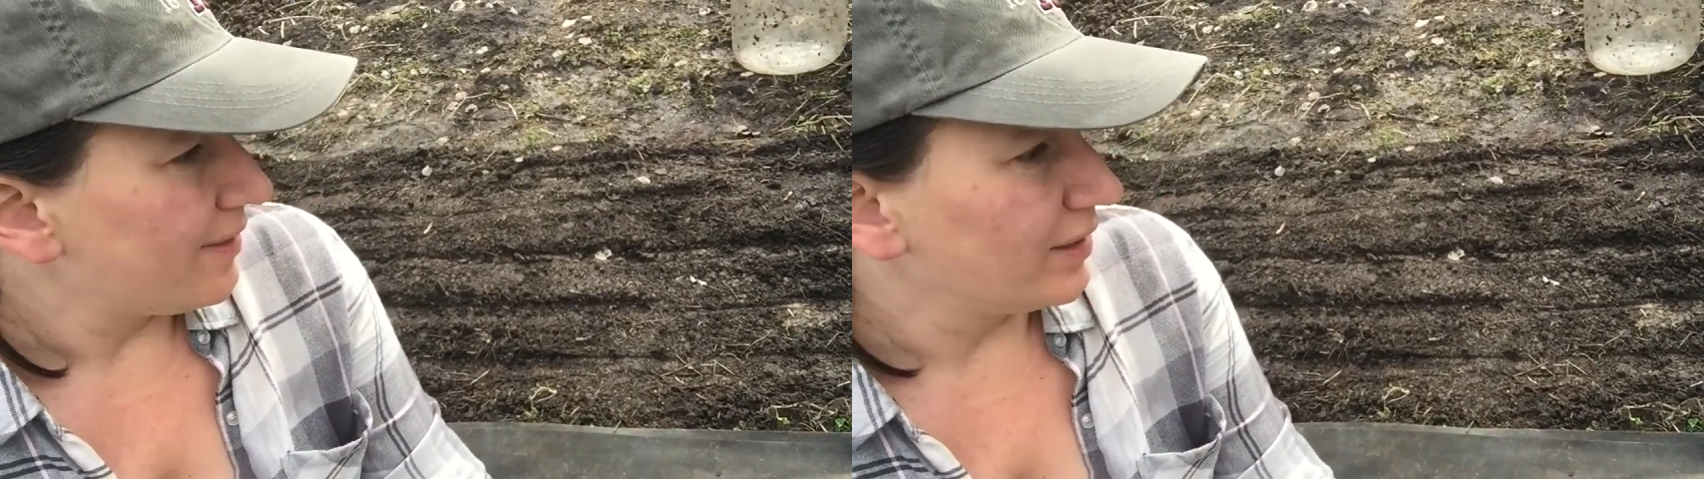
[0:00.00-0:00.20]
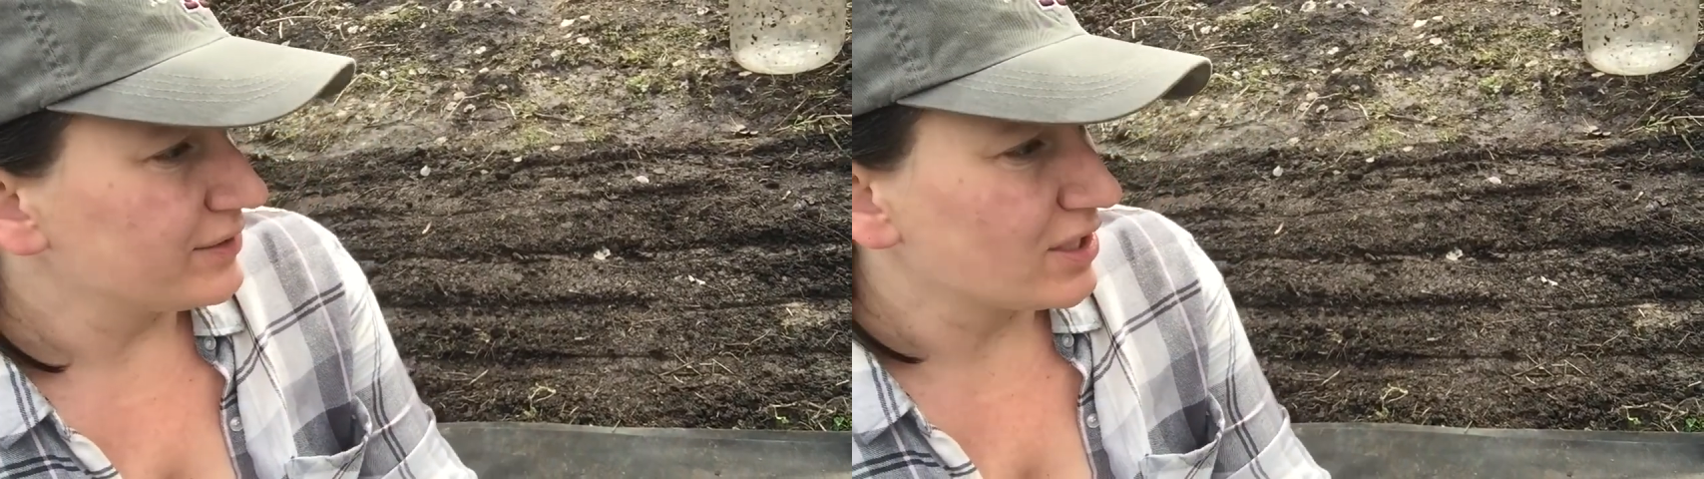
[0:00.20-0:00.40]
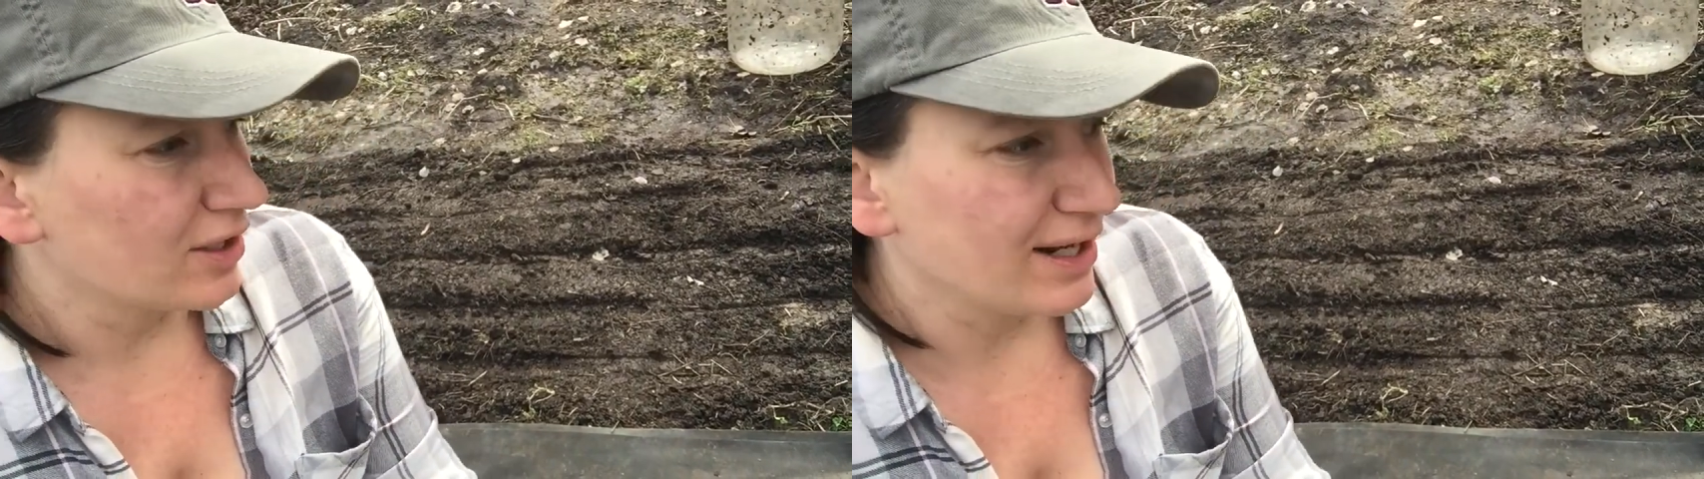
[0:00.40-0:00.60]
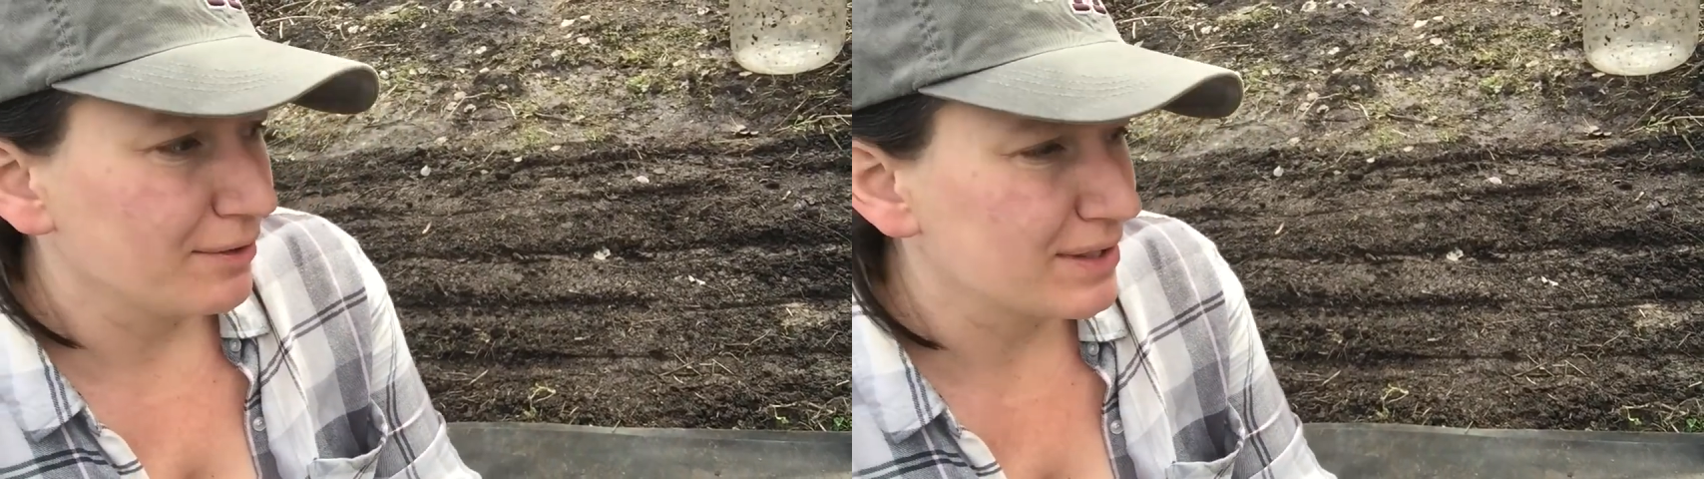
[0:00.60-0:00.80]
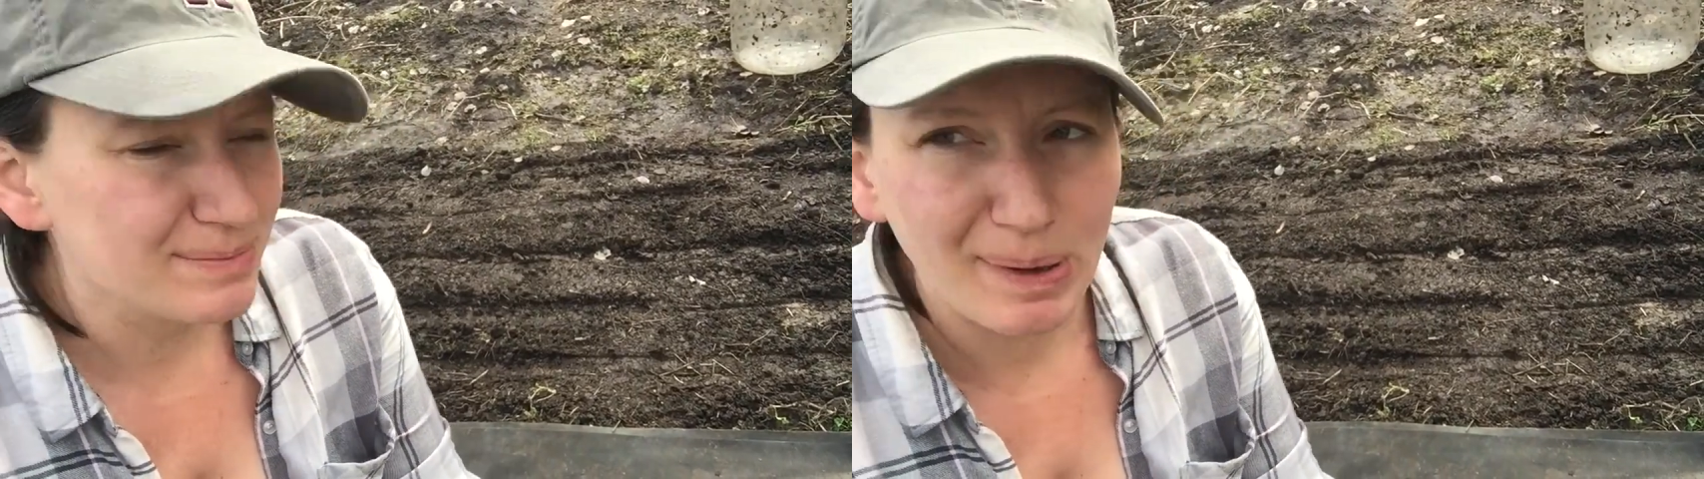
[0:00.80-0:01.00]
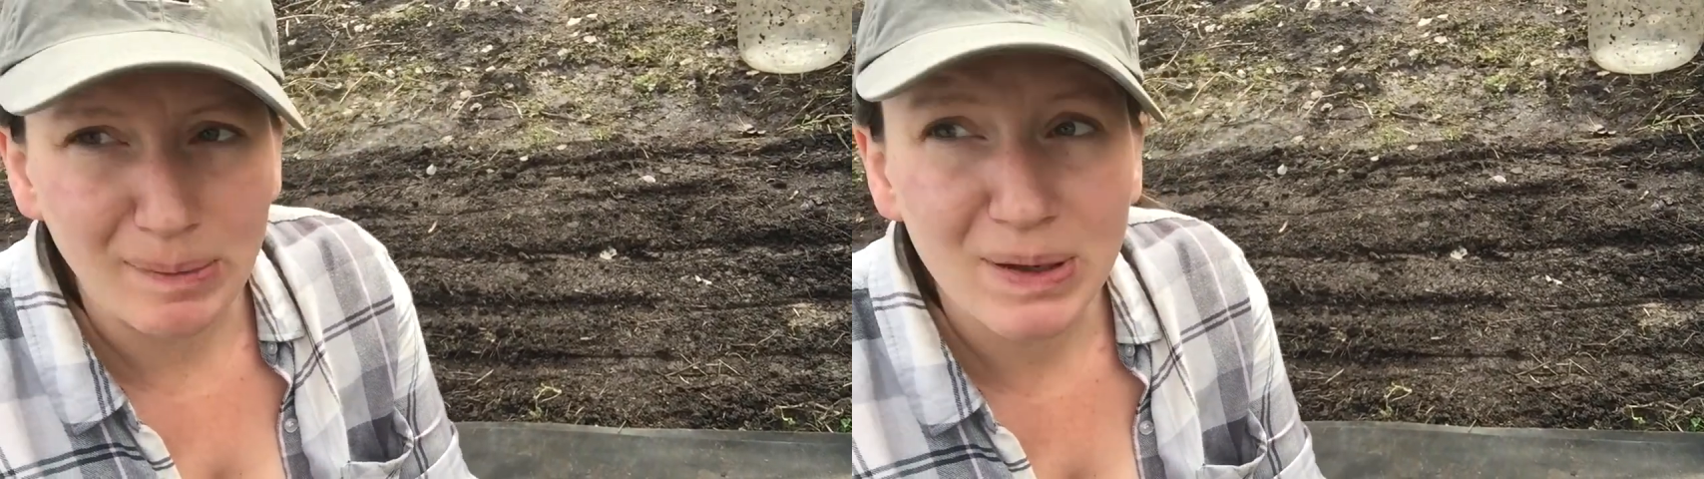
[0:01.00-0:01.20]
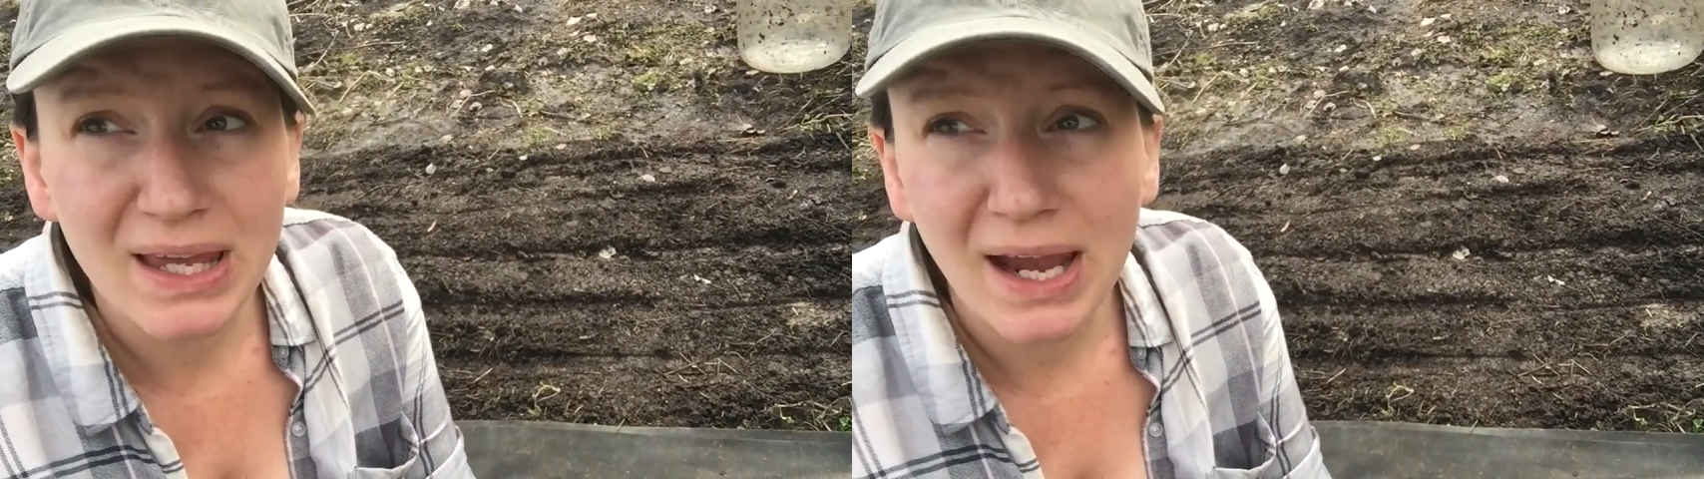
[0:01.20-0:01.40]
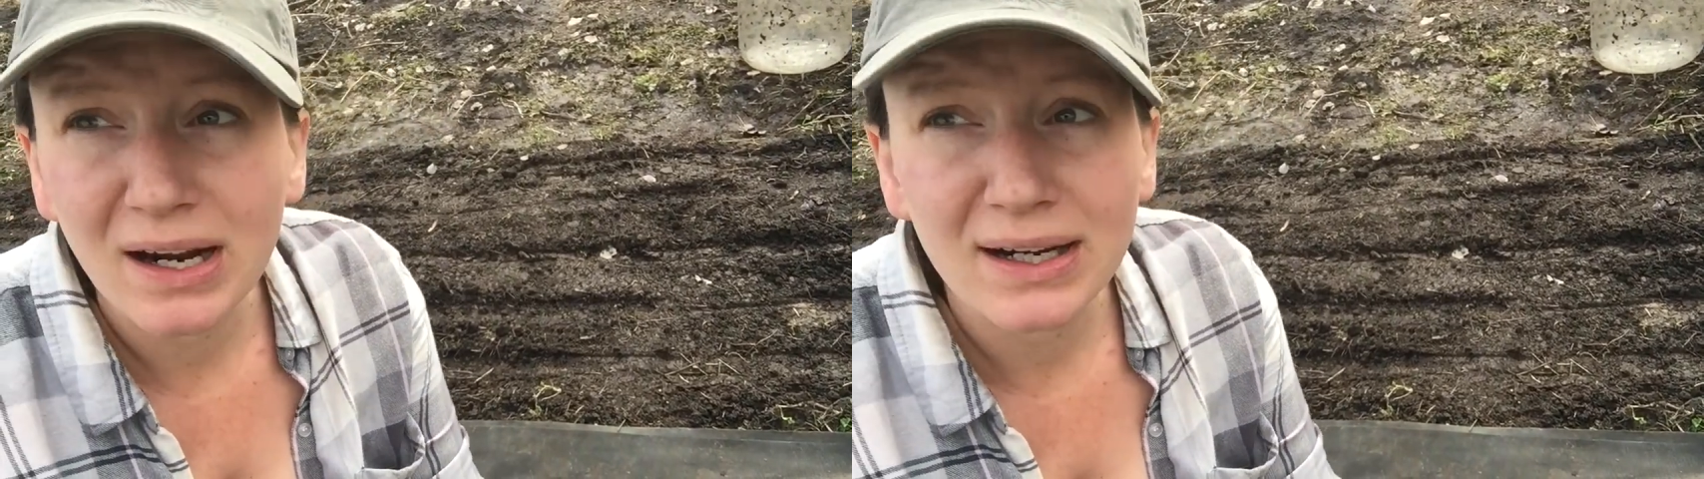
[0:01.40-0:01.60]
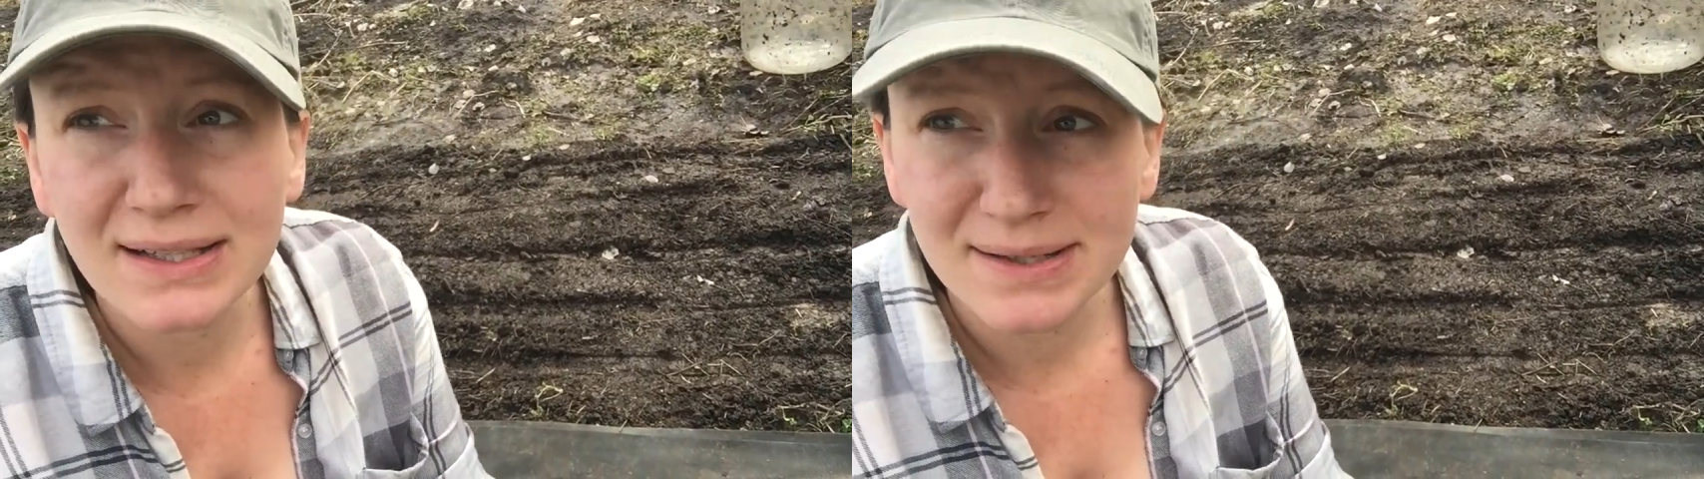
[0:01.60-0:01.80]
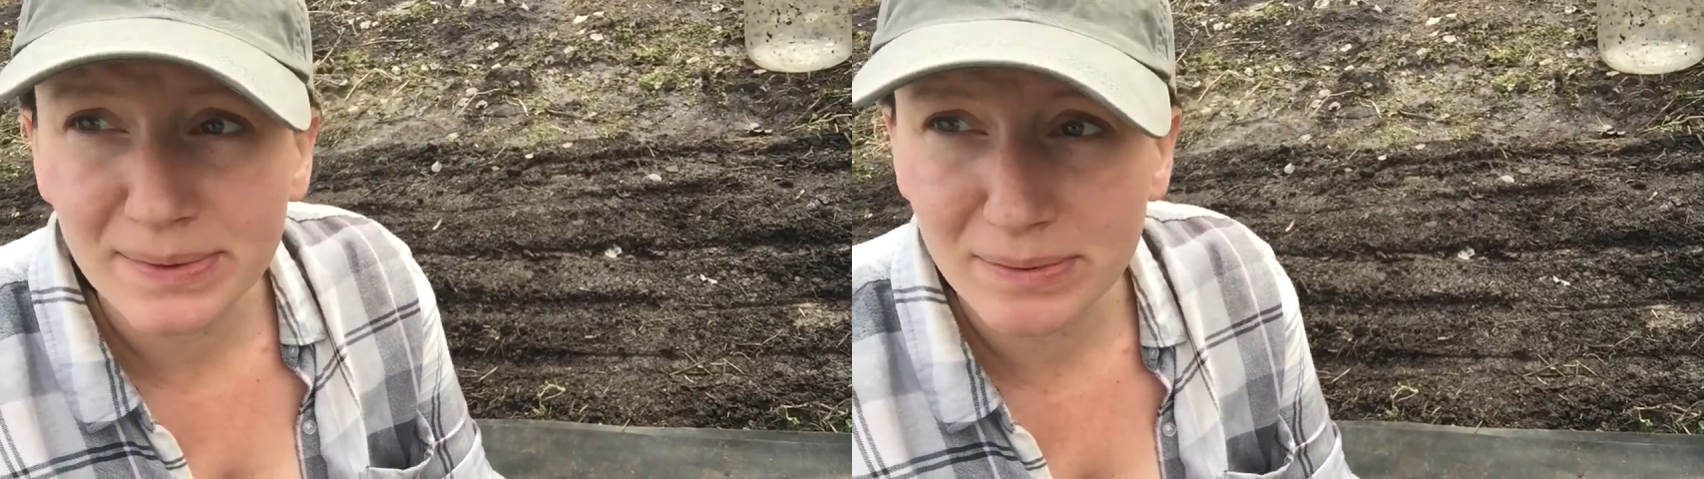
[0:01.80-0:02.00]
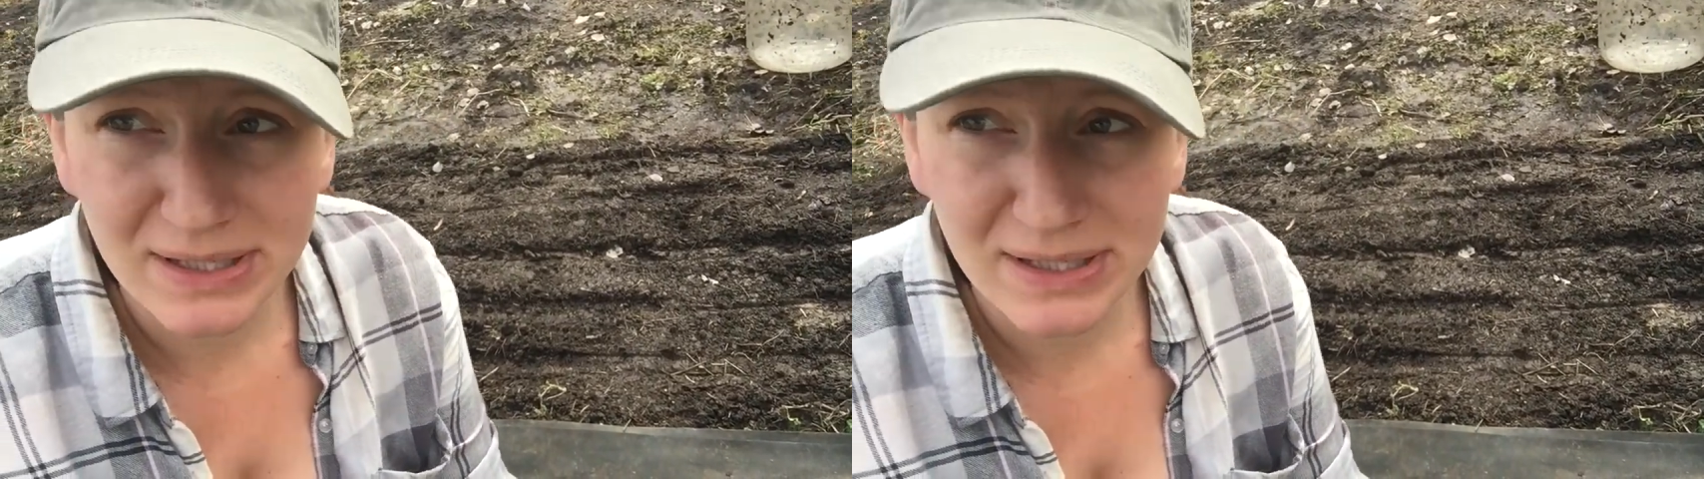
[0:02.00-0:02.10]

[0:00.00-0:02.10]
they'll start out as baby carrots when we